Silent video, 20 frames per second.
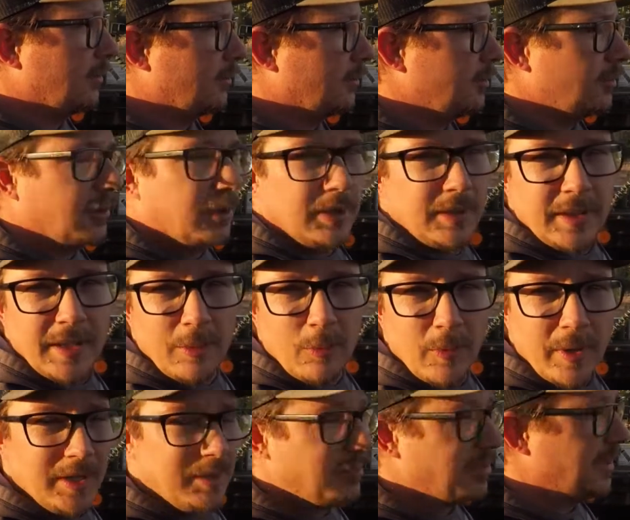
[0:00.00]
Ooh, that
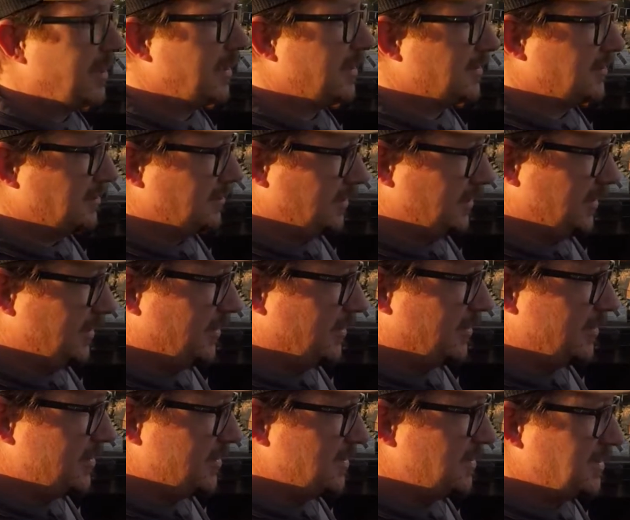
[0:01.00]
white paint is really
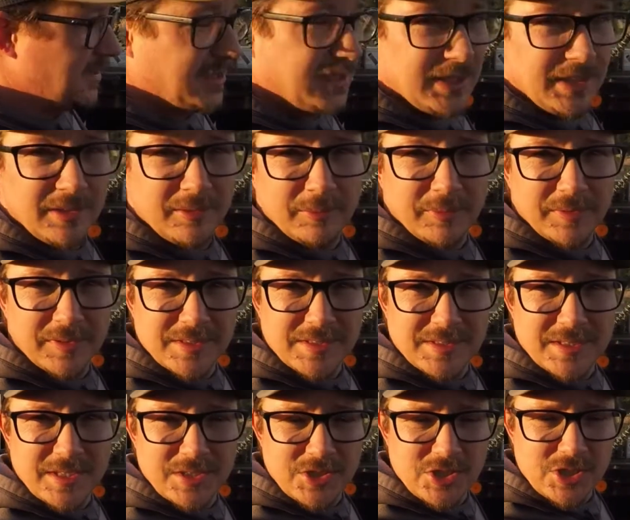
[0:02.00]
hard to see with the
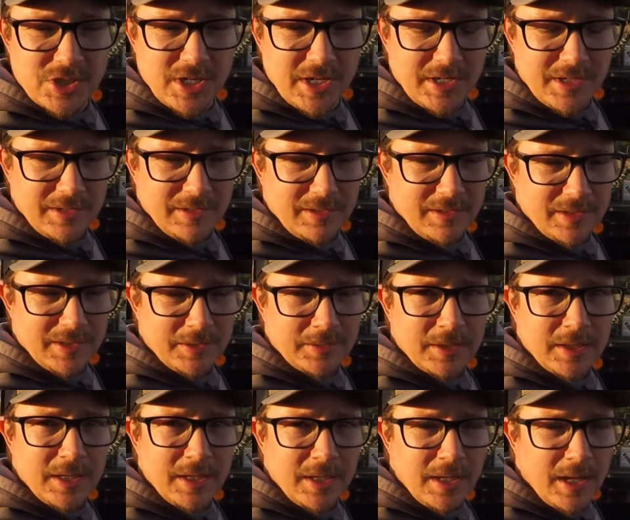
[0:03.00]
sun shining on
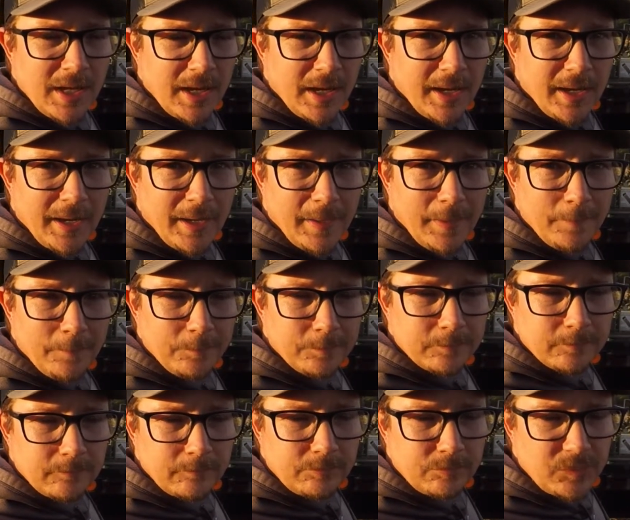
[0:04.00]
it.
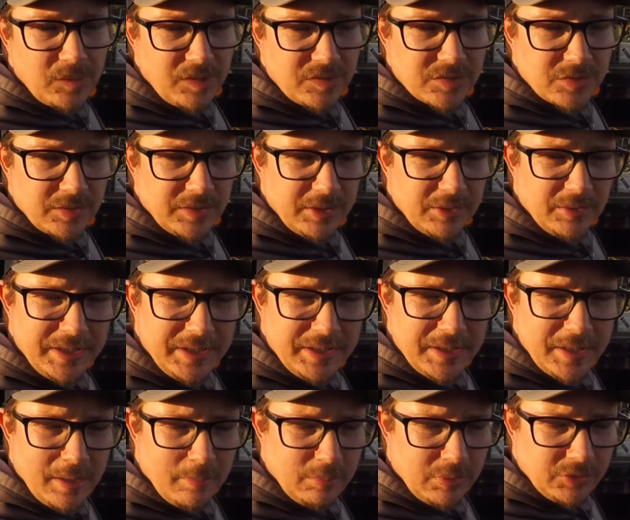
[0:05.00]
So the
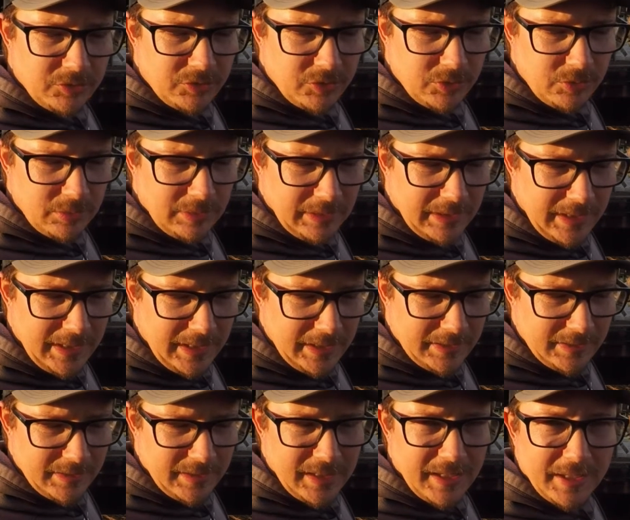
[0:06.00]
number two
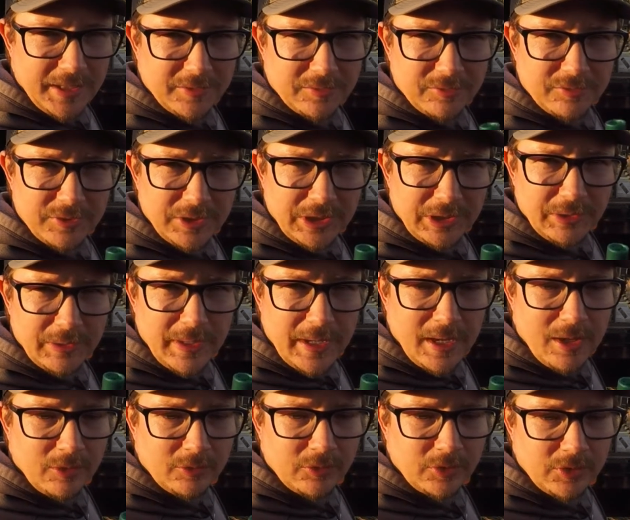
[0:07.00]
lead that I could figure
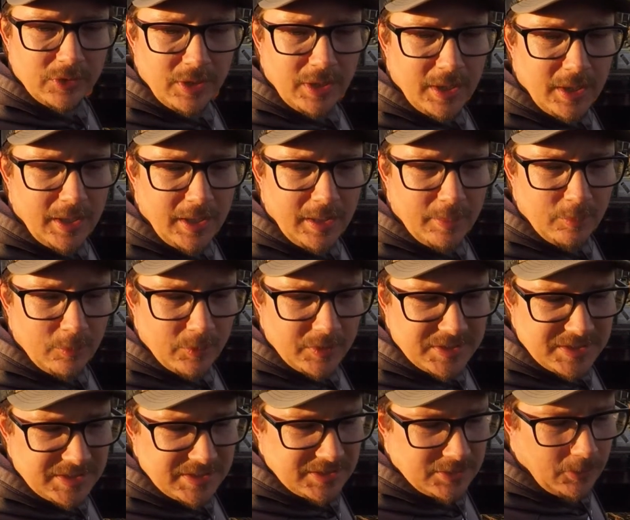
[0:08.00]
out
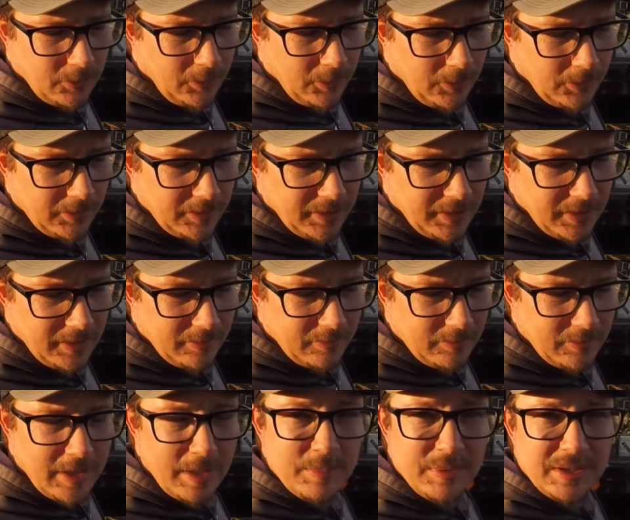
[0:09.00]
was this old
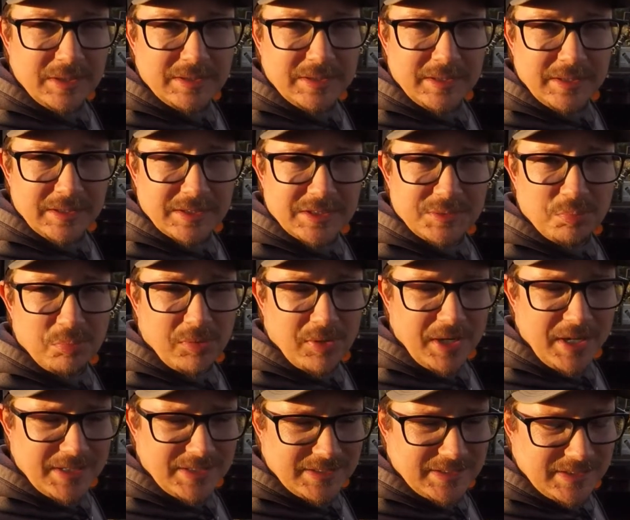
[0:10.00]
Remington
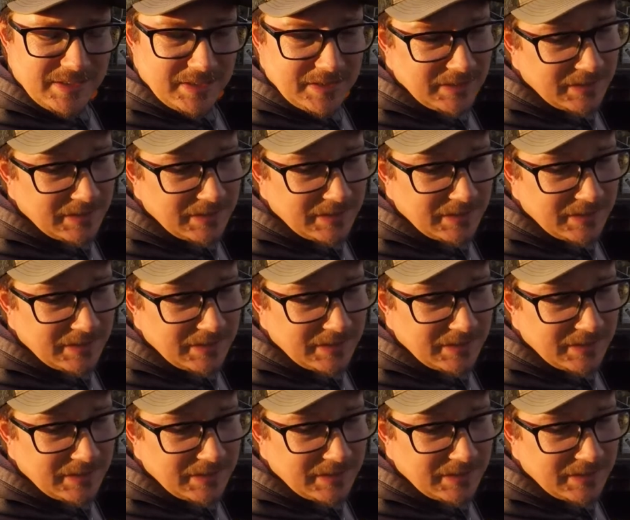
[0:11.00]
Express.